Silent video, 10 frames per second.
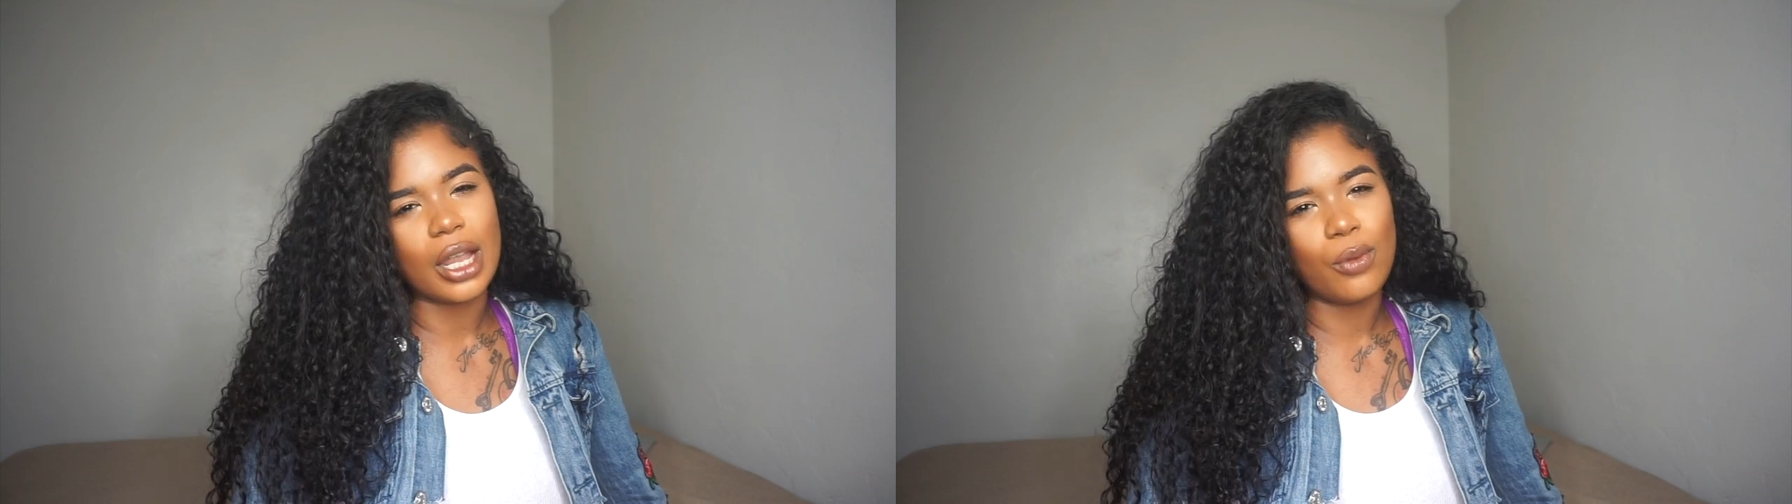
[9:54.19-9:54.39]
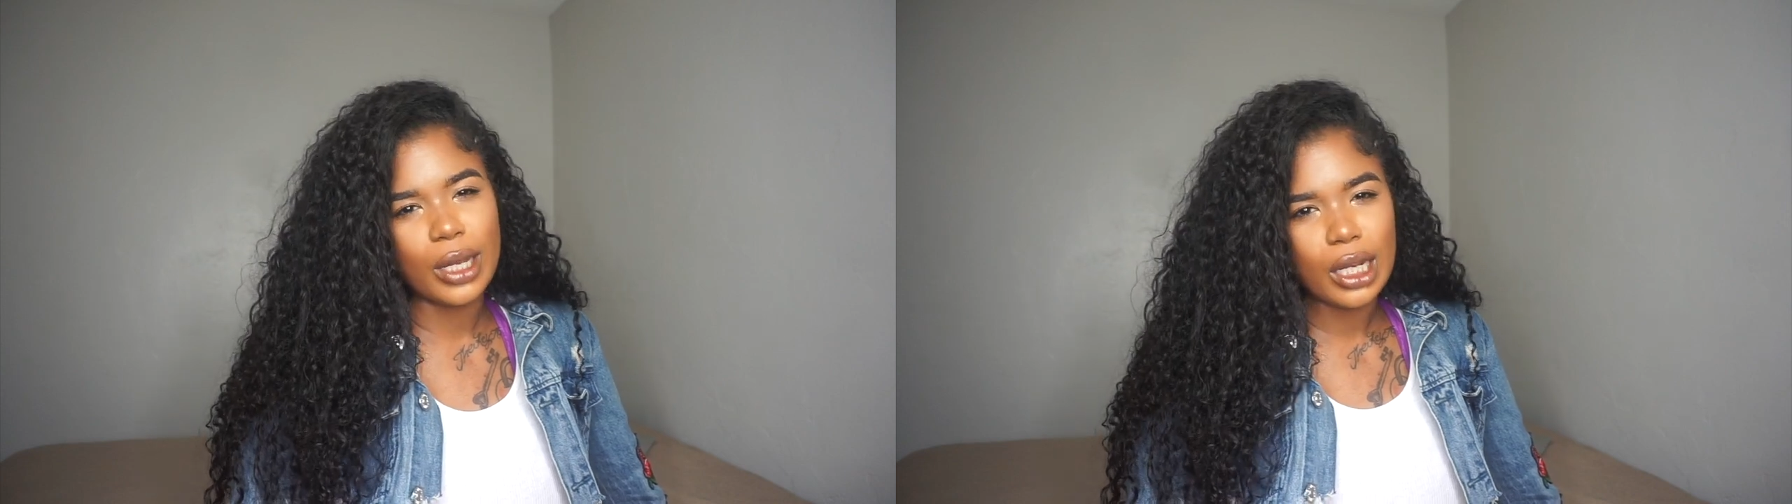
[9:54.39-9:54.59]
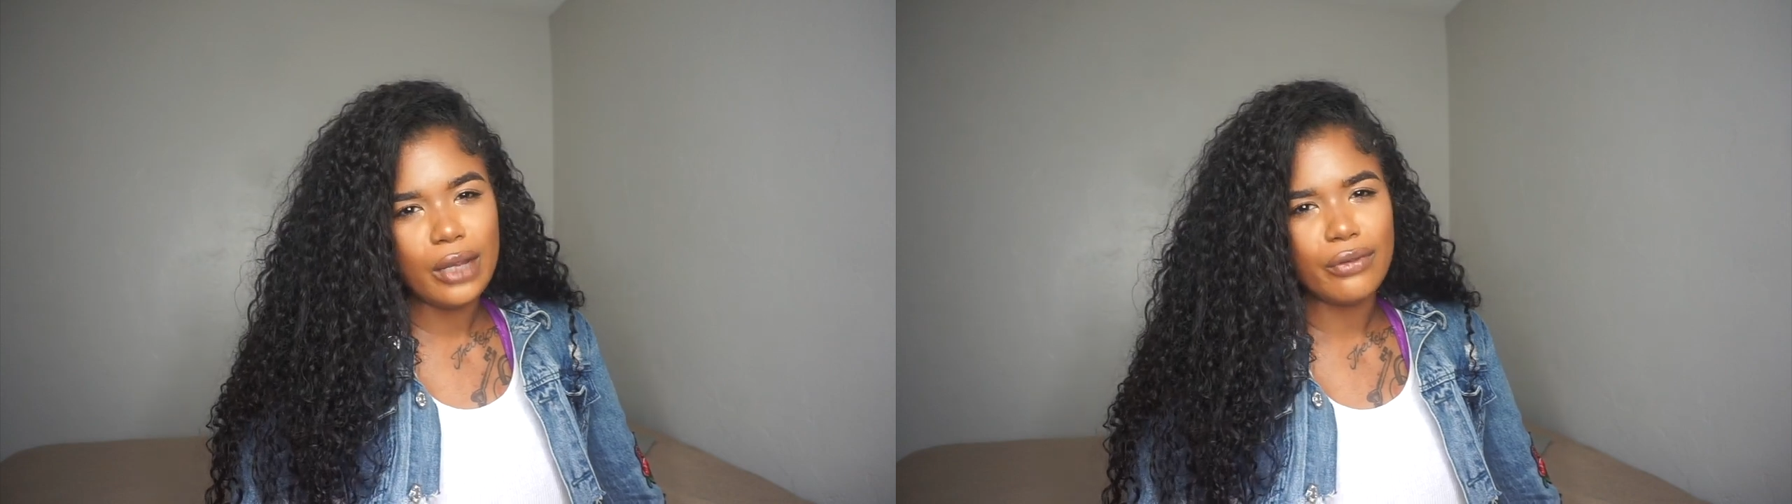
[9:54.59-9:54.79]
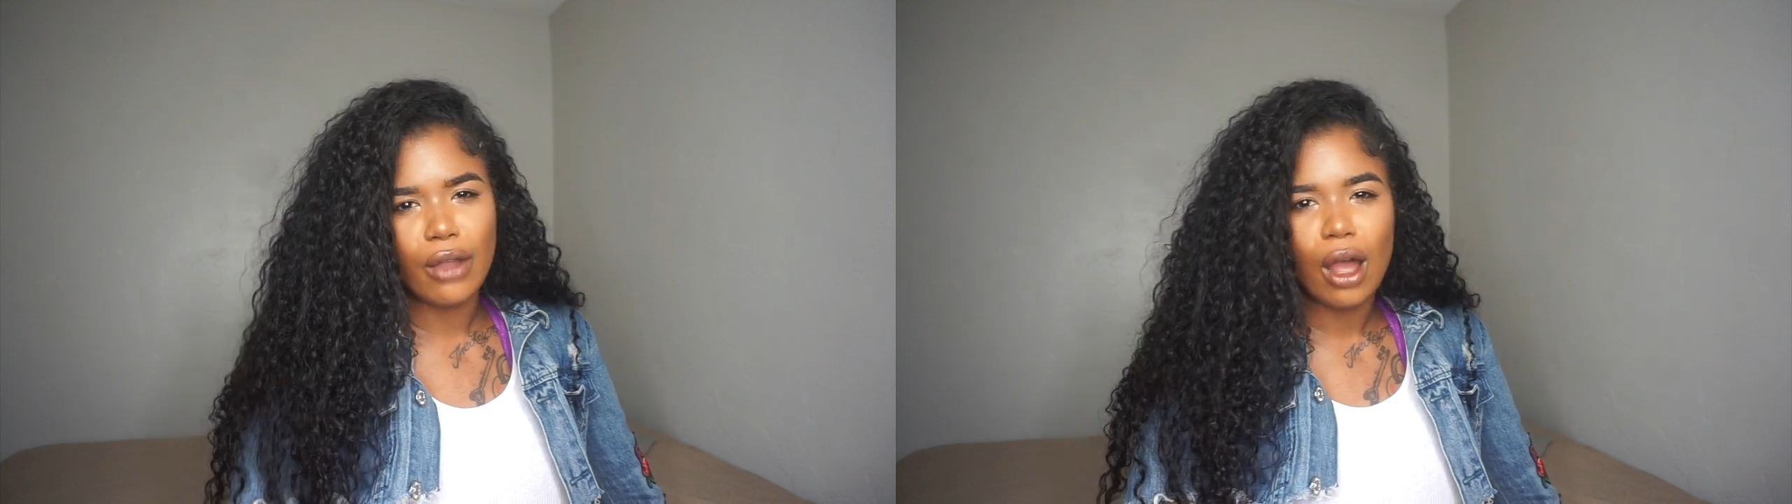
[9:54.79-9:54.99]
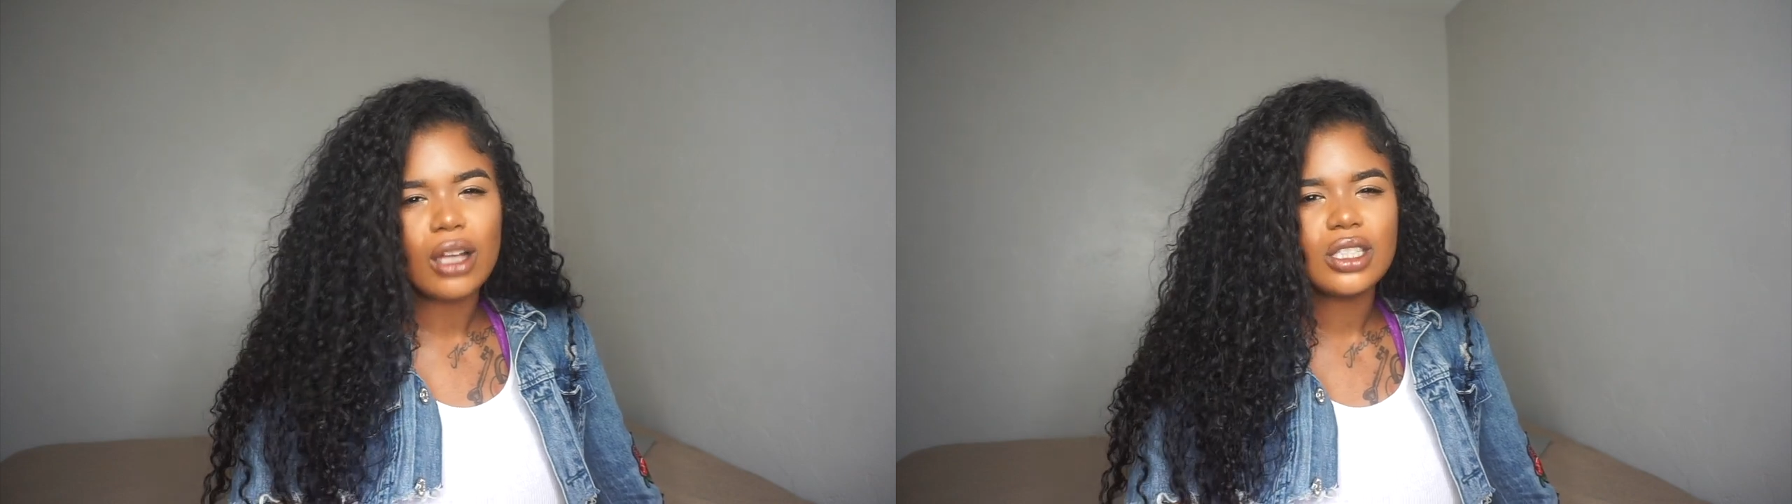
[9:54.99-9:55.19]
like weekly
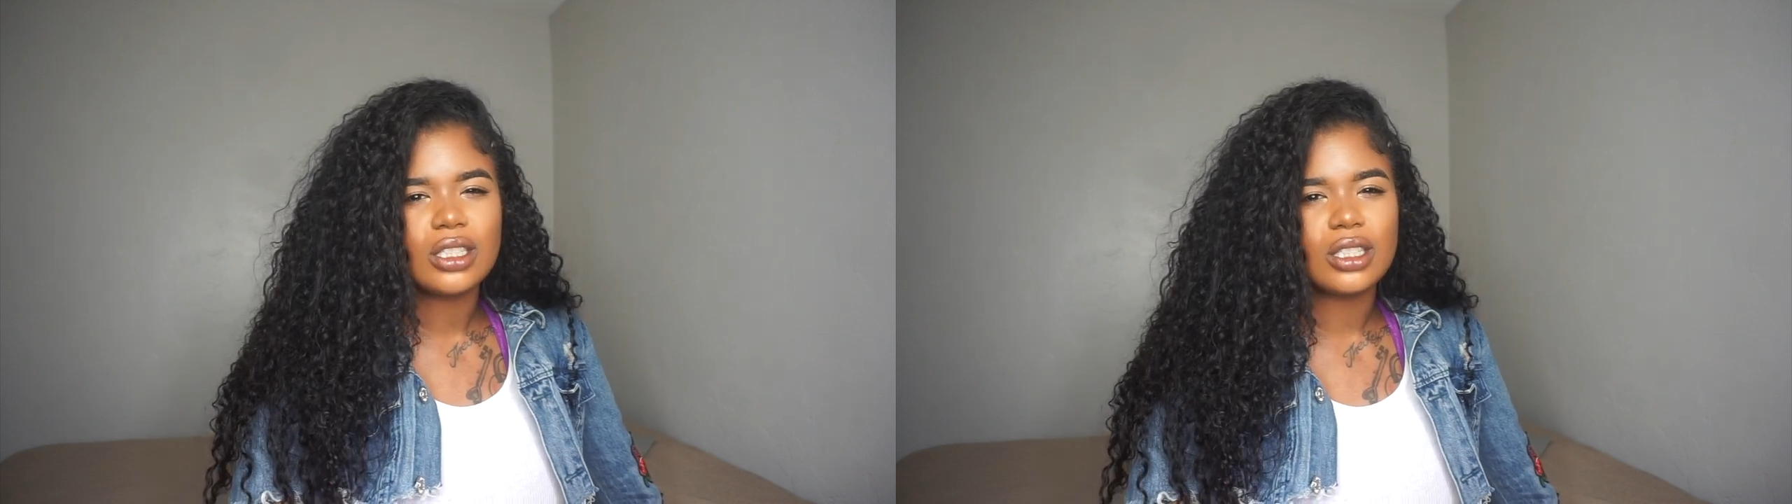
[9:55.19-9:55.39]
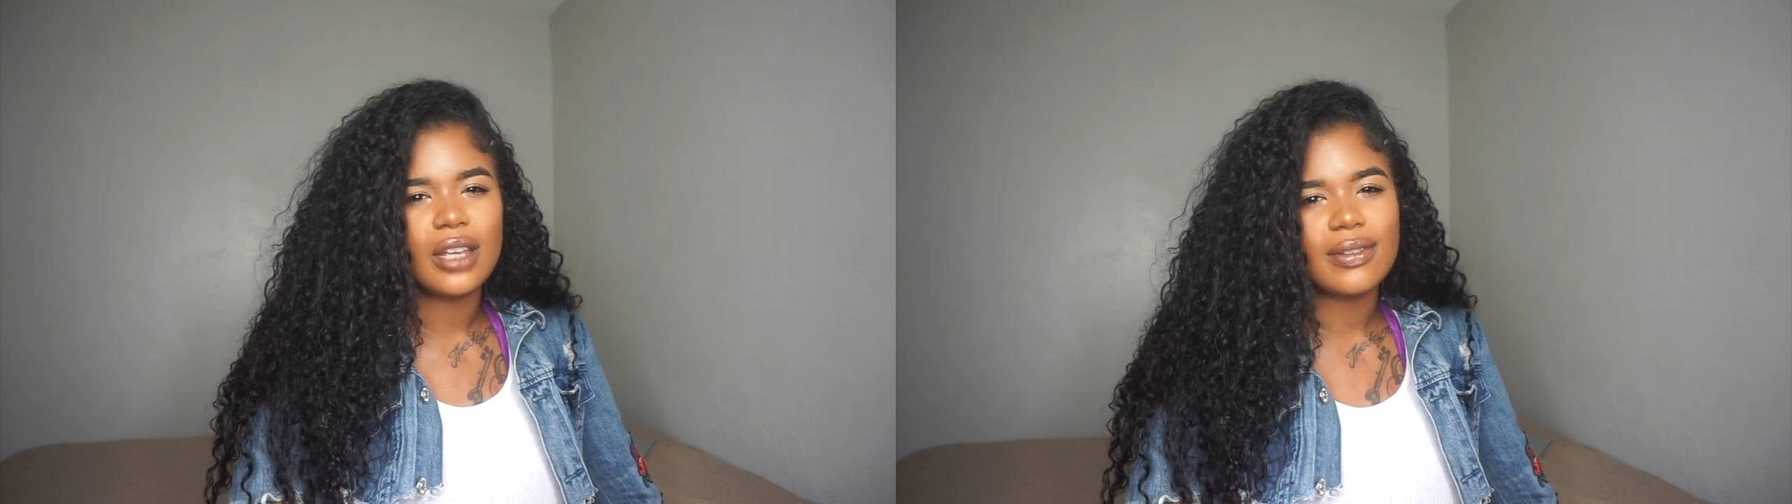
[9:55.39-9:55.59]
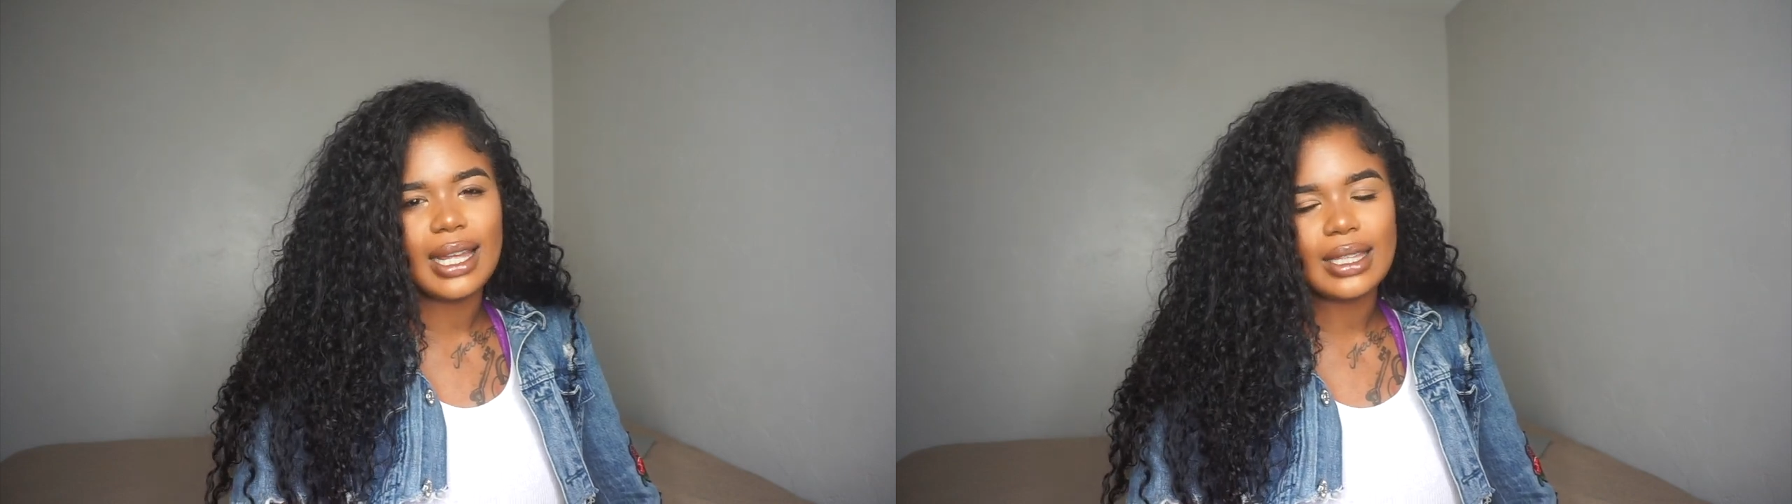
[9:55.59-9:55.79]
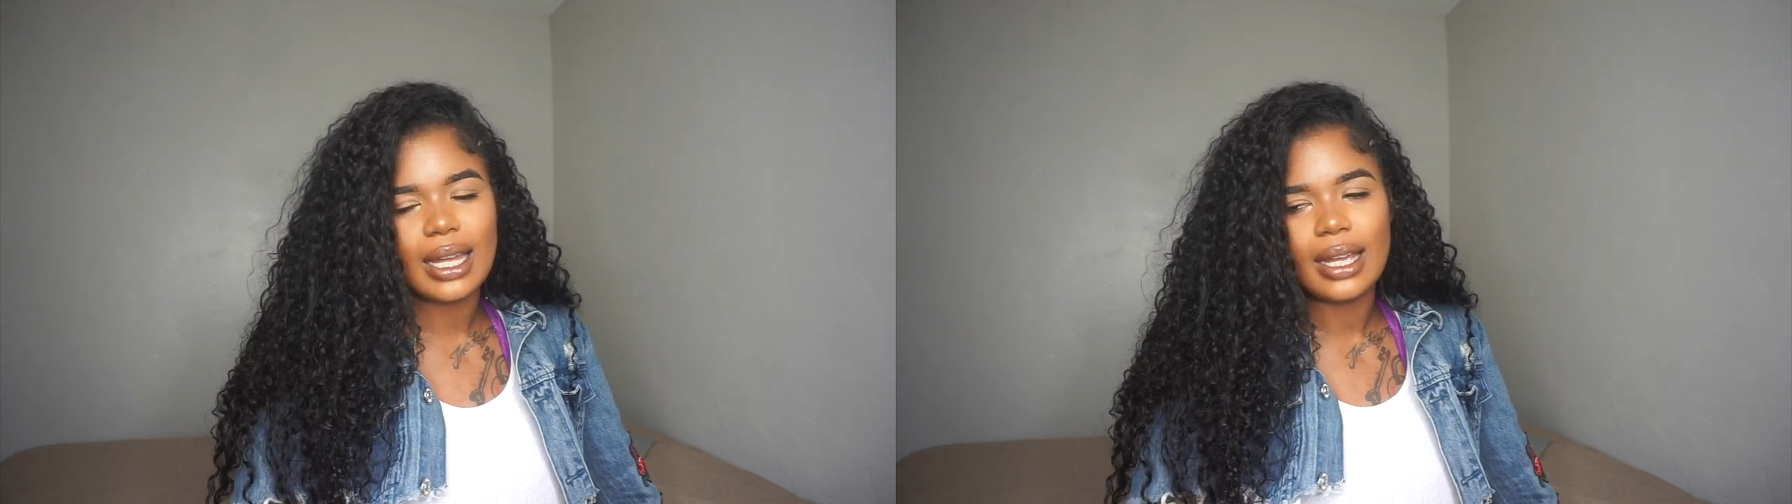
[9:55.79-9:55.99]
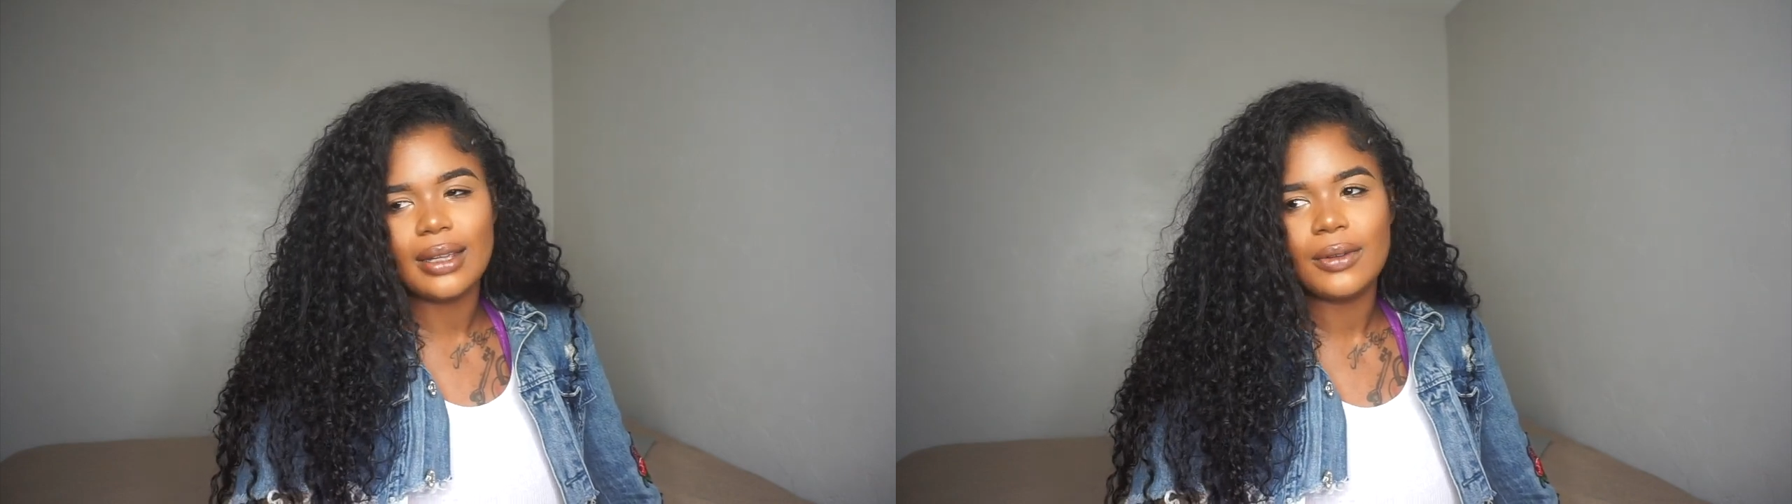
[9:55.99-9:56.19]
vlogs and stuff like
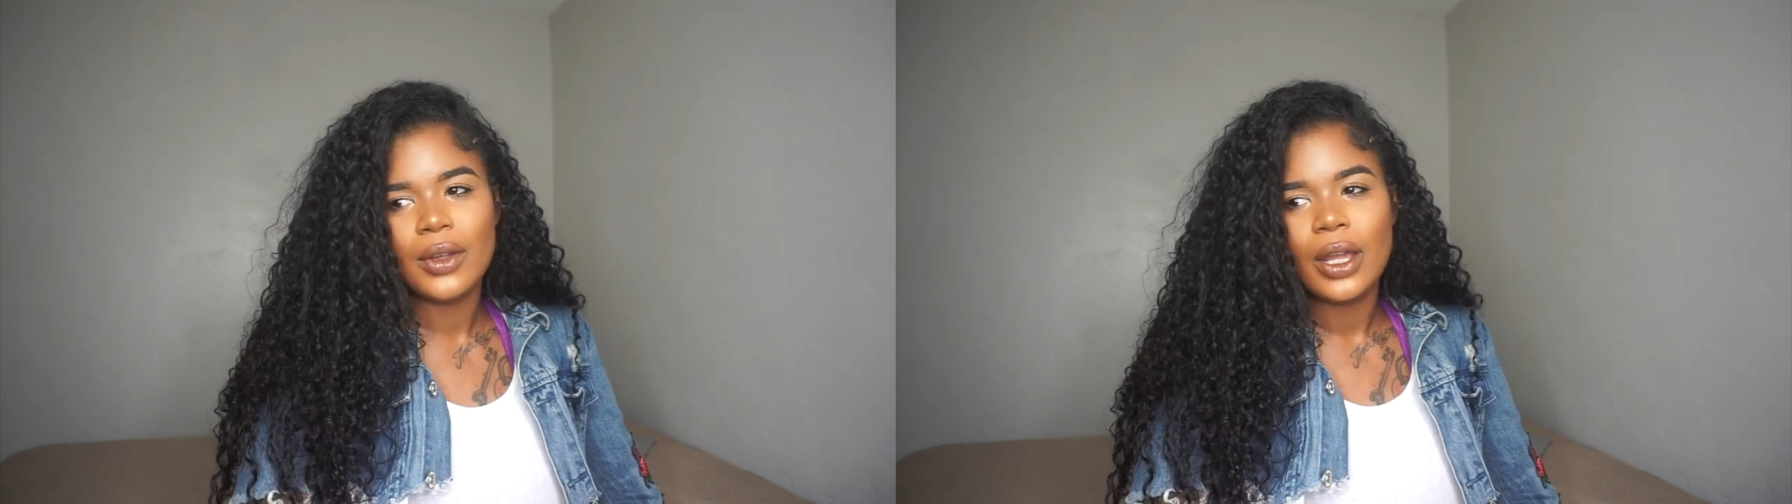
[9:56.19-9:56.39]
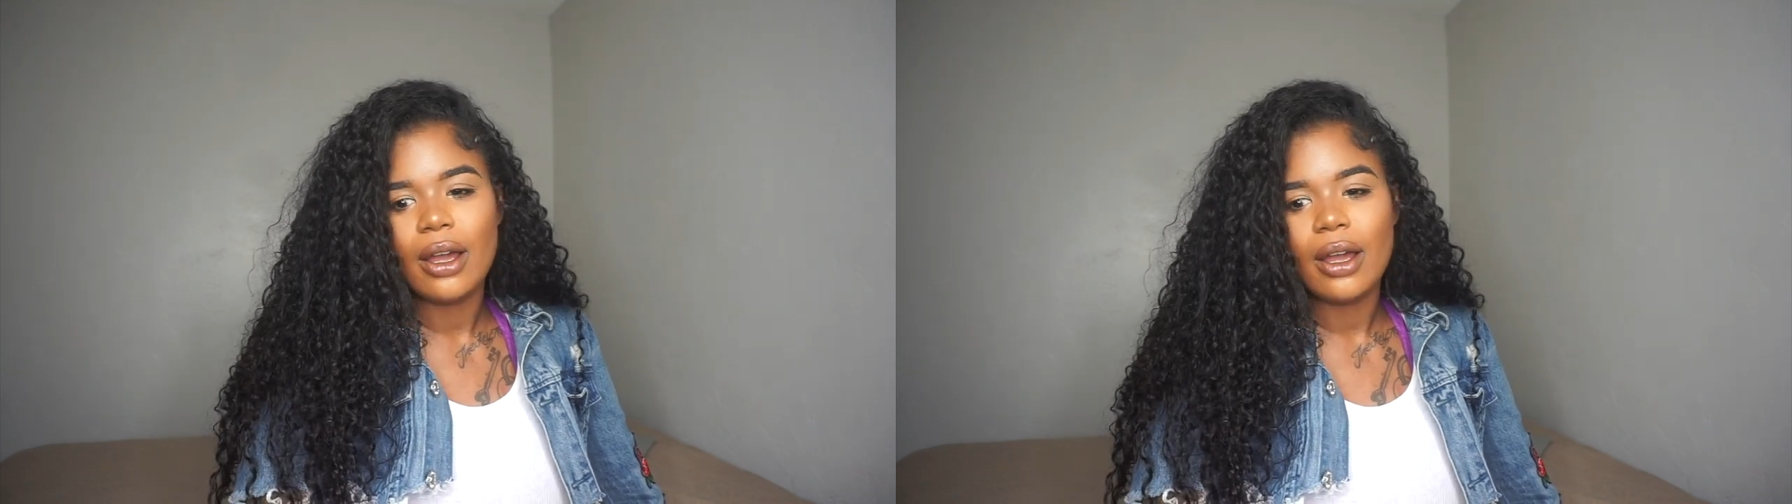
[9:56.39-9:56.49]
that.